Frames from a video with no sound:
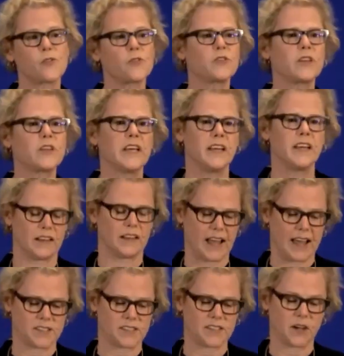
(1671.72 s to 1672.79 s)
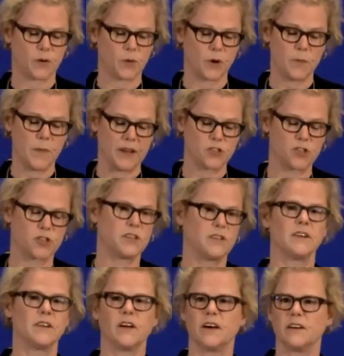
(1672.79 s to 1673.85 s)
And thirdly, and lastly, I want to
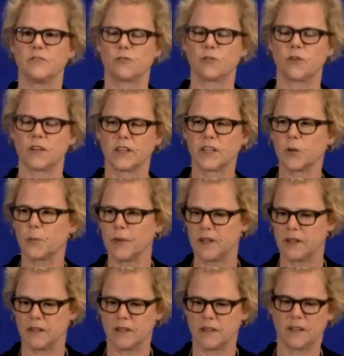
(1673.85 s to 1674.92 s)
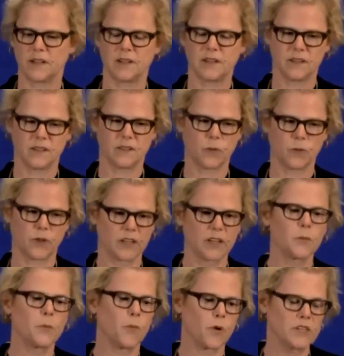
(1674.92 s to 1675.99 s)
mention uh, for a little bit, uh, with
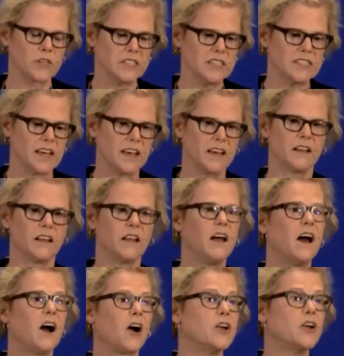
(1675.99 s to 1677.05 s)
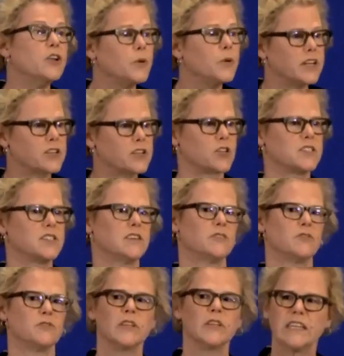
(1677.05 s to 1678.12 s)
a little more detail, our new
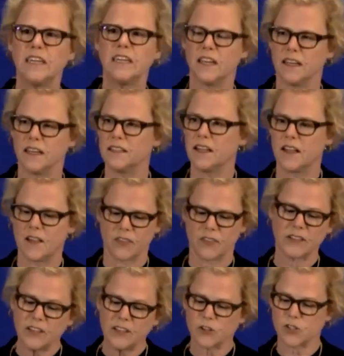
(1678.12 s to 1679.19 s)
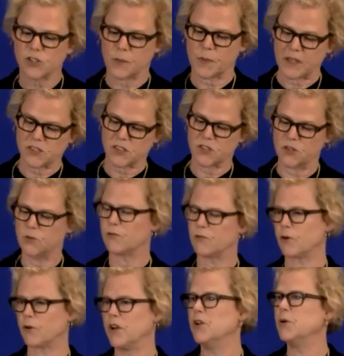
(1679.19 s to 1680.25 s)
initiative, LENA, the Leadership
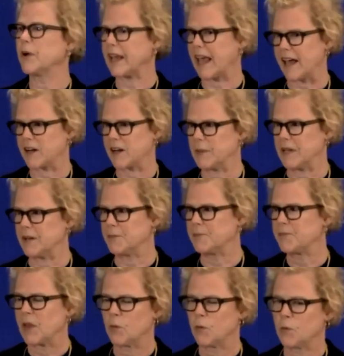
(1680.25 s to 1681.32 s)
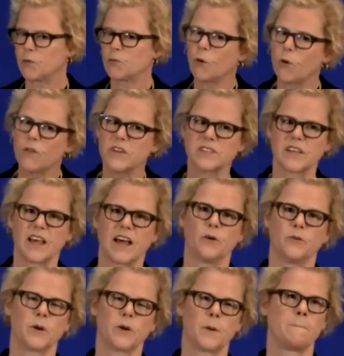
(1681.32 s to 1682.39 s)
Institute for a New Academy. We'll roll this
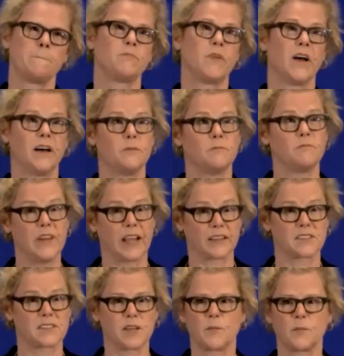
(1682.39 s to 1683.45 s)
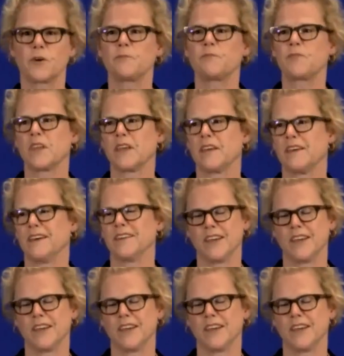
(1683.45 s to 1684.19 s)
out uh, next summer